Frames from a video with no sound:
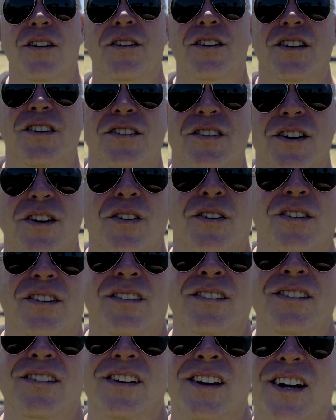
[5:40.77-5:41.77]
or you don't.
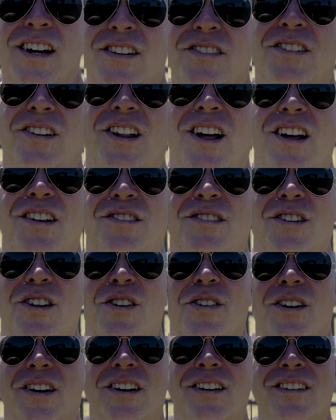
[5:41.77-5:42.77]
And it's a lot
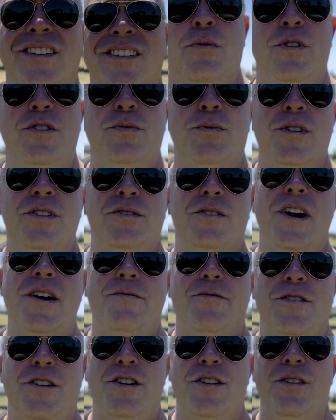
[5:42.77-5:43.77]
slower. So which one's
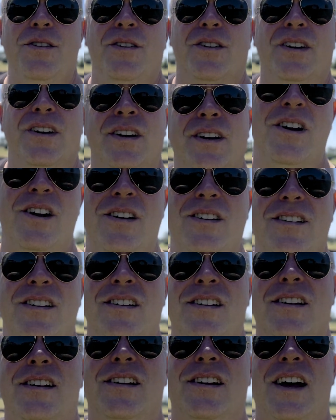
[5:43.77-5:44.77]
right for you? Well,
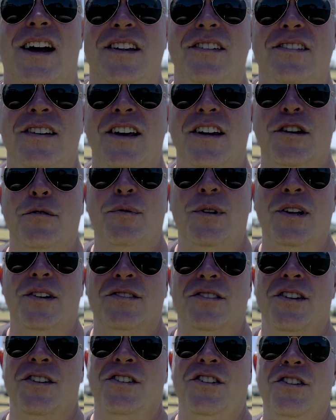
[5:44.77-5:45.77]
I'd say it
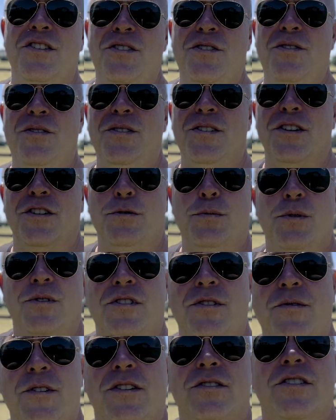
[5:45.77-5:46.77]
depends on you, your
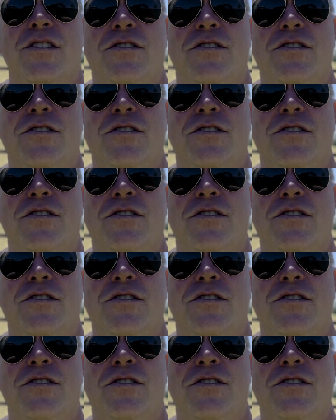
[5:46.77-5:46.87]
specific